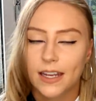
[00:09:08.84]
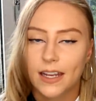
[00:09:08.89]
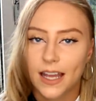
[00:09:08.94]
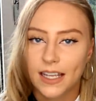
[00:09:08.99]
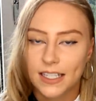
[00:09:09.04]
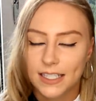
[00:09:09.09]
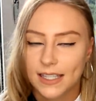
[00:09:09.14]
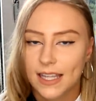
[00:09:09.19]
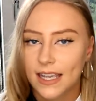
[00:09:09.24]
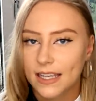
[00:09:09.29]
an
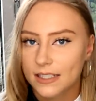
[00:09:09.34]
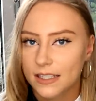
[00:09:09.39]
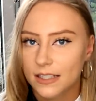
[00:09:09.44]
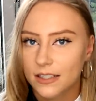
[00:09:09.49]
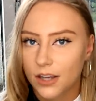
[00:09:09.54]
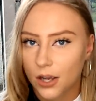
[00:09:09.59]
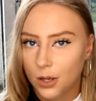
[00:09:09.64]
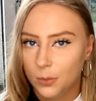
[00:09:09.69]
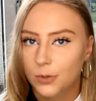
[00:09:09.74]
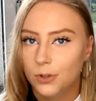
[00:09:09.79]
Icelandic
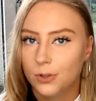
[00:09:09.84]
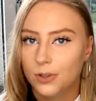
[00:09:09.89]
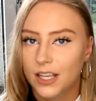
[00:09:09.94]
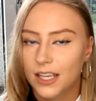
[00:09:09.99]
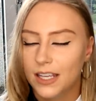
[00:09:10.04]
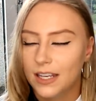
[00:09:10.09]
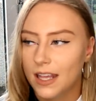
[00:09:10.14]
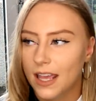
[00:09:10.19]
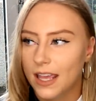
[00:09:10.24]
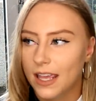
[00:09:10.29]
couple
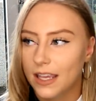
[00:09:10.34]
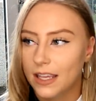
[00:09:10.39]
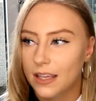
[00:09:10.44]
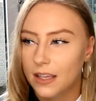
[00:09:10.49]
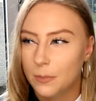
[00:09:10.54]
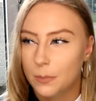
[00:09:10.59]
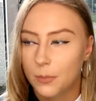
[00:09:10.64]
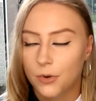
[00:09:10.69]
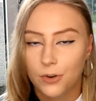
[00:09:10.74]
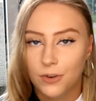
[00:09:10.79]
in
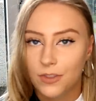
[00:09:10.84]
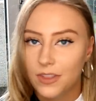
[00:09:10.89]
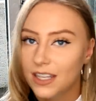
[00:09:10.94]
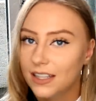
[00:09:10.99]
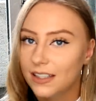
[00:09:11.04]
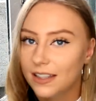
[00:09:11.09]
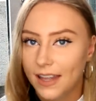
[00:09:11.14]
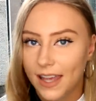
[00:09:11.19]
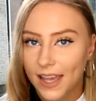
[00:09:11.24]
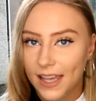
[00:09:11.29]
a
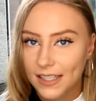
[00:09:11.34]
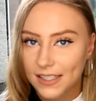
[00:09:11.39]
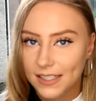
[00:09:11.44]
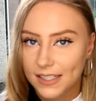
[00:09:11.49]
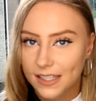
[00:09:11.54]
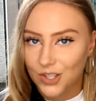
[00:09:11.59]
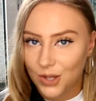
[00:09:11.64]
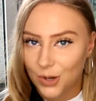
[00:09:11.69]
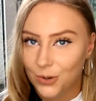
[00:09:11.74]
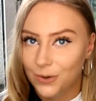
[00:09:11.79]
birthing
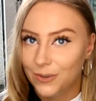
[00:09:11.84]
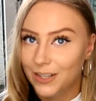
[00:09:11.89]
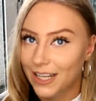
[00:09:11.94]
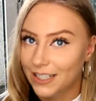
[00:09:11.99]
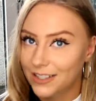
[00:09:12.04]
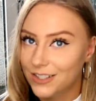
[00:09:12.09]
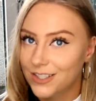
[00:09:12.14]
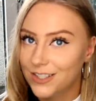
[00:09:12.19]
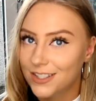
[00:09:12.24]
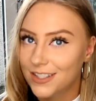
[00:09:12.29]
class. So
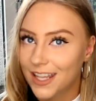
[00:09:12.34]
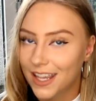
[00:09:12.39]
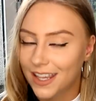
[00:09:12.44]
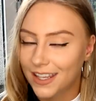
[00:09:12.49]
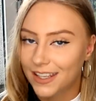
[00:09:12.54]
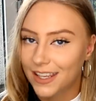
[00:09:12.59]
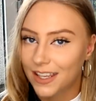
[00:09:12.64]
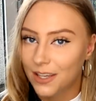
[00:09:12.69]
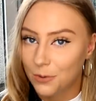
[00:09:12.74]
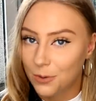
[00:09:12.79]
let's
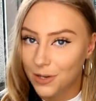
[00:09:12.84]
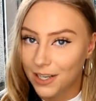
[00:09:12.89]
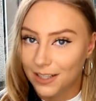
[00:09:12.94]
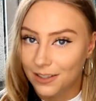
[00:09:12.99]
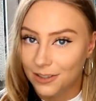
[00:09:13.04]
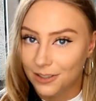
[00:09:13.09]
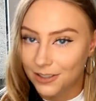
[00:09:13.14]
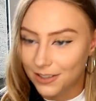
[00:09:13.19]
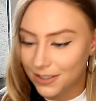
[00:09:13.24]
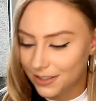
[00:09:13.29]
take a quick
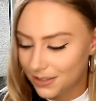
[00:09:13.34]
look.